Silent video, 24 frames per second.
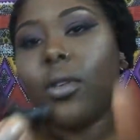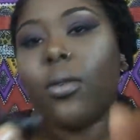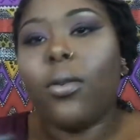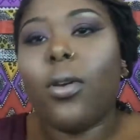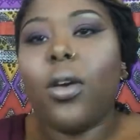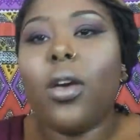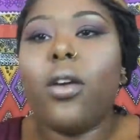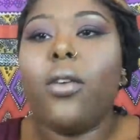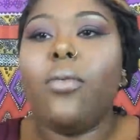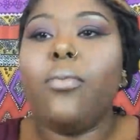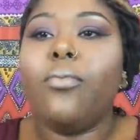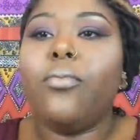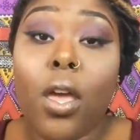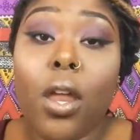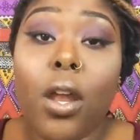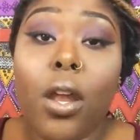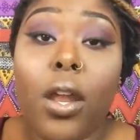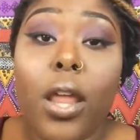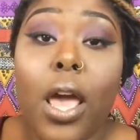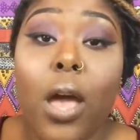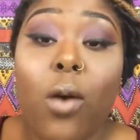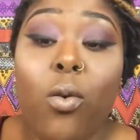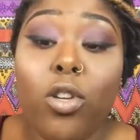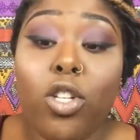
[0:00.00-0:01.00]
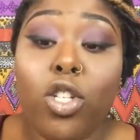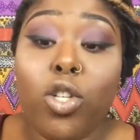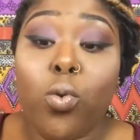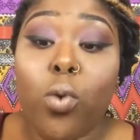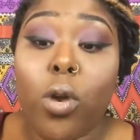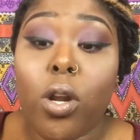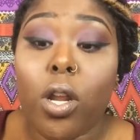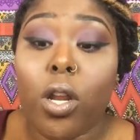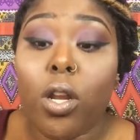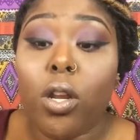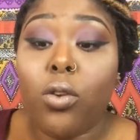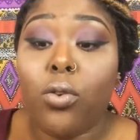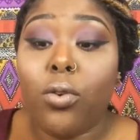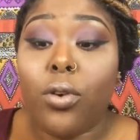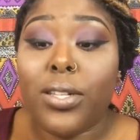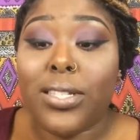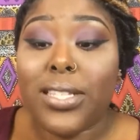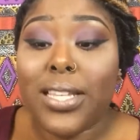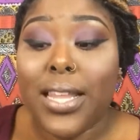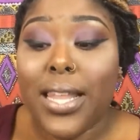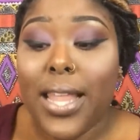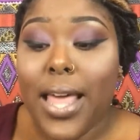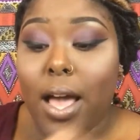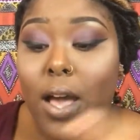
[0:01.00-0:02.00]
Okay. Now what you want to do
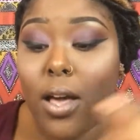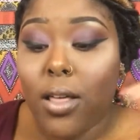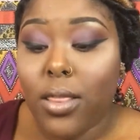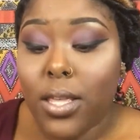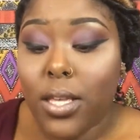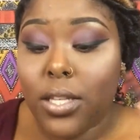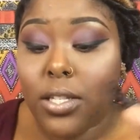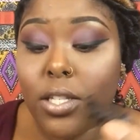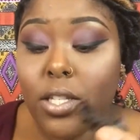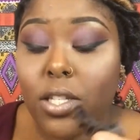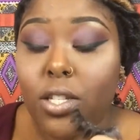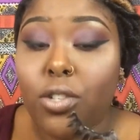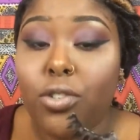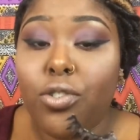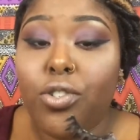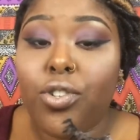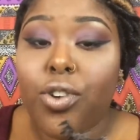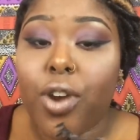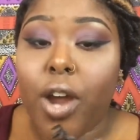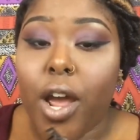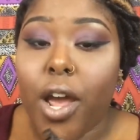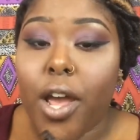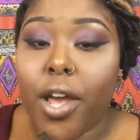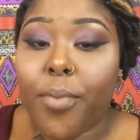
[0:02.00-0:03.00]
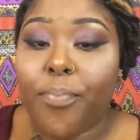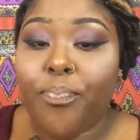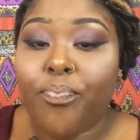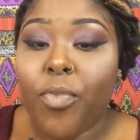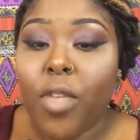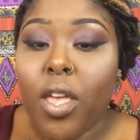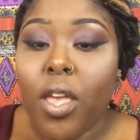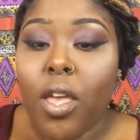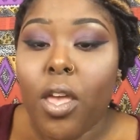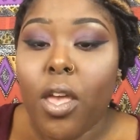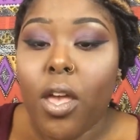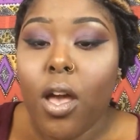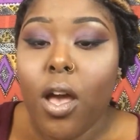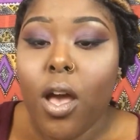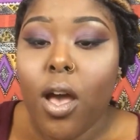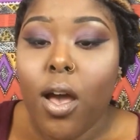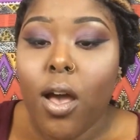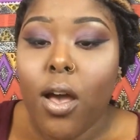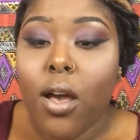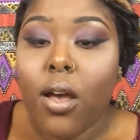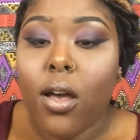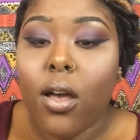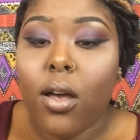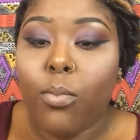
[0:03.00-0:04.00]
is allow this to dry.
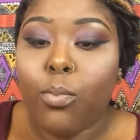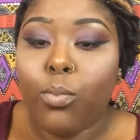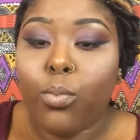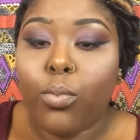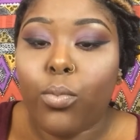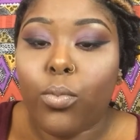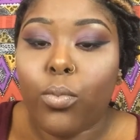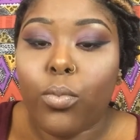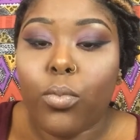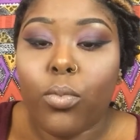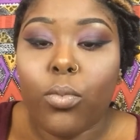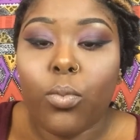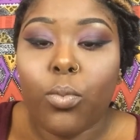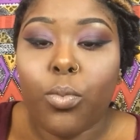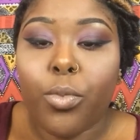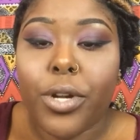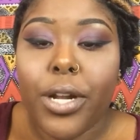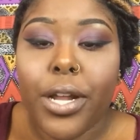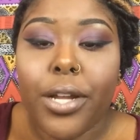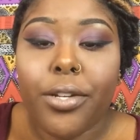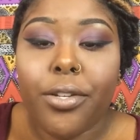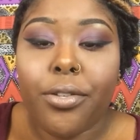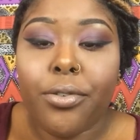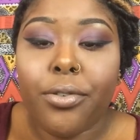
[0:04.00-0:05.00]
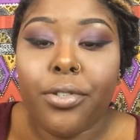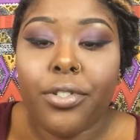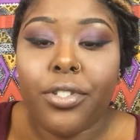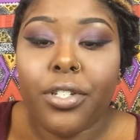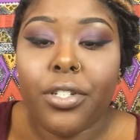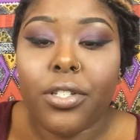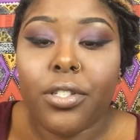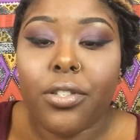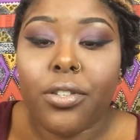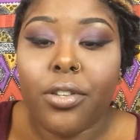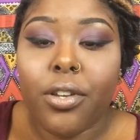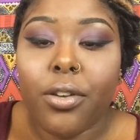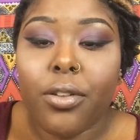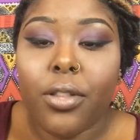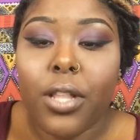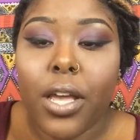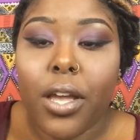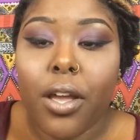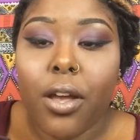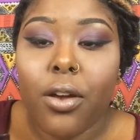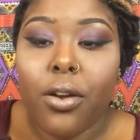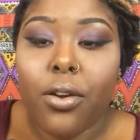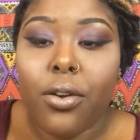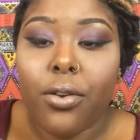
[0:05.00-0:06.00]
Um, what I do is just, you know,
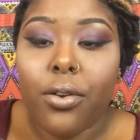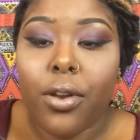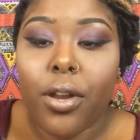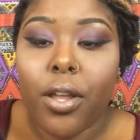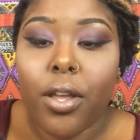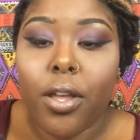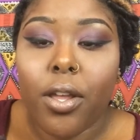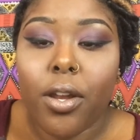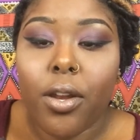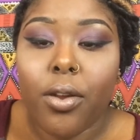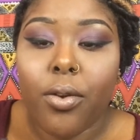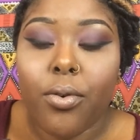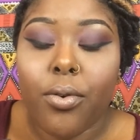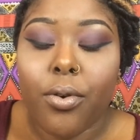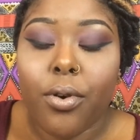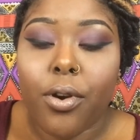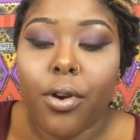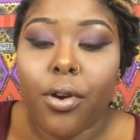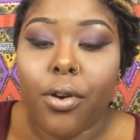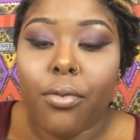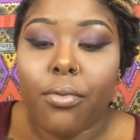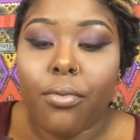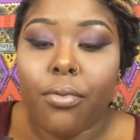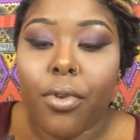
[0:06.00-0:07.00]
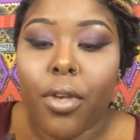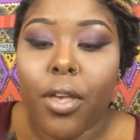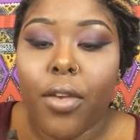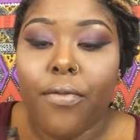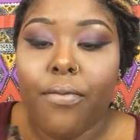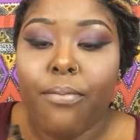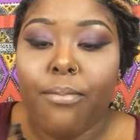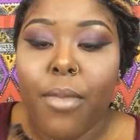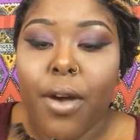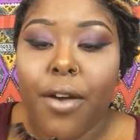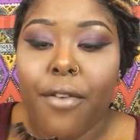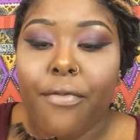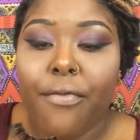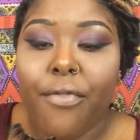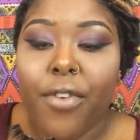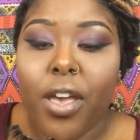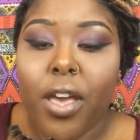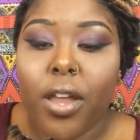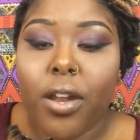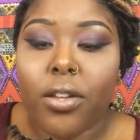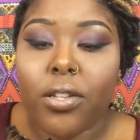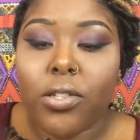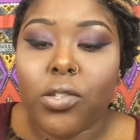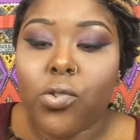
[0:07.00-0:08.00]
like hold it, or if my
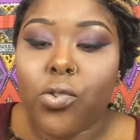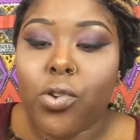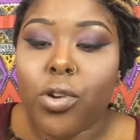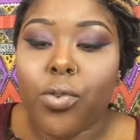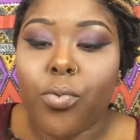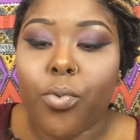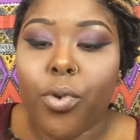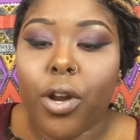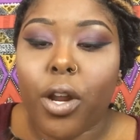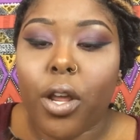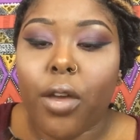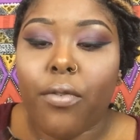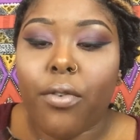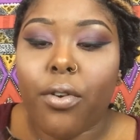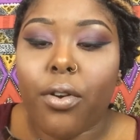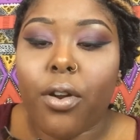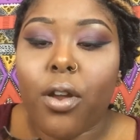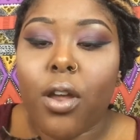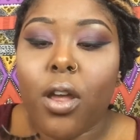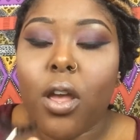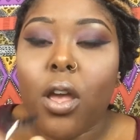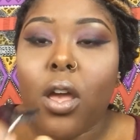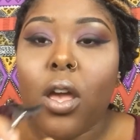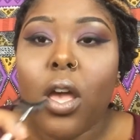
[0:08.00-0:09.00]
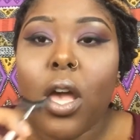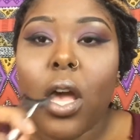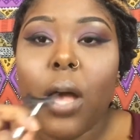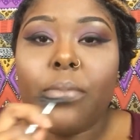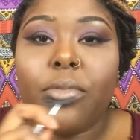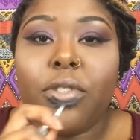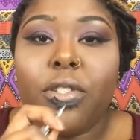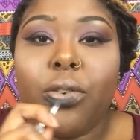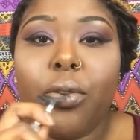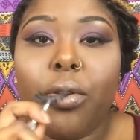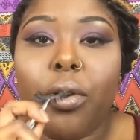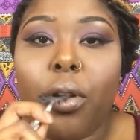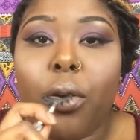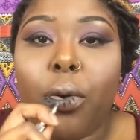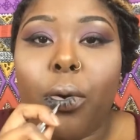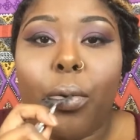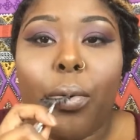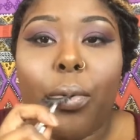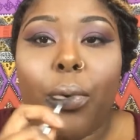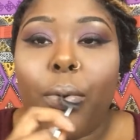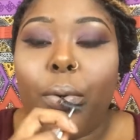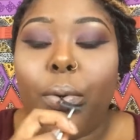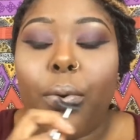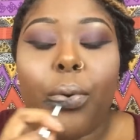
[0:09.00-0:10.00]
fan is on or whatever, I'm just going
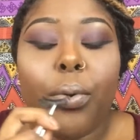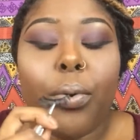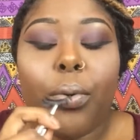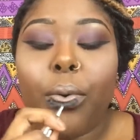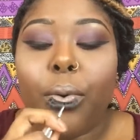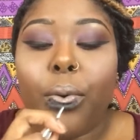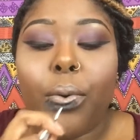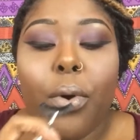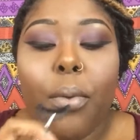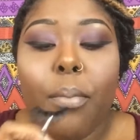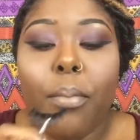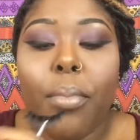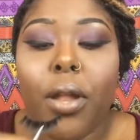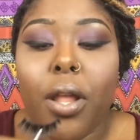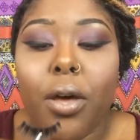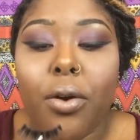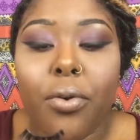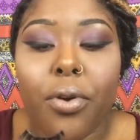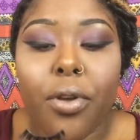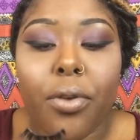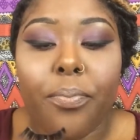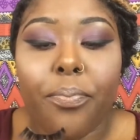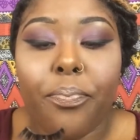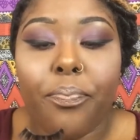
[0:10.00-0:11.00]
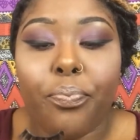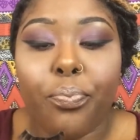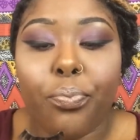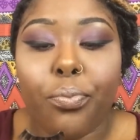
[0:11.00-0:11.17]
to blow it.